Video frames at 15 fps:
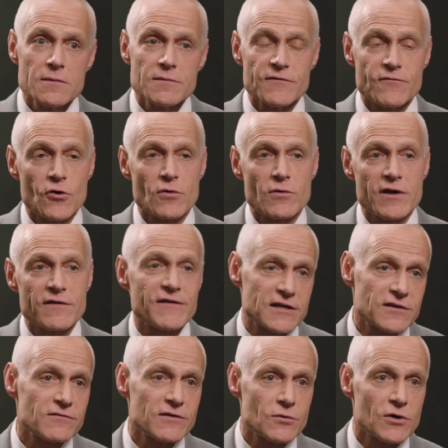before we
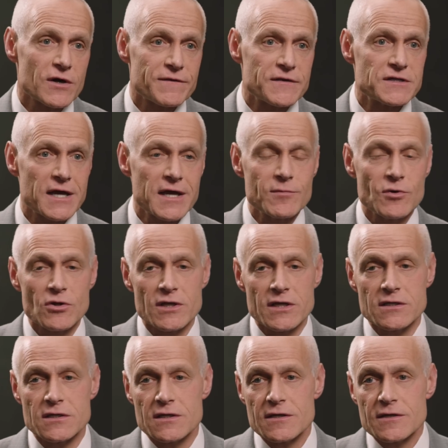effectively were at the table,
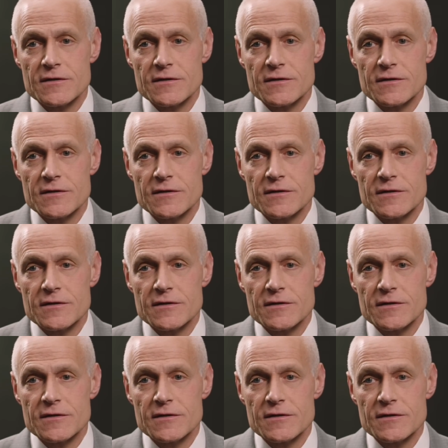and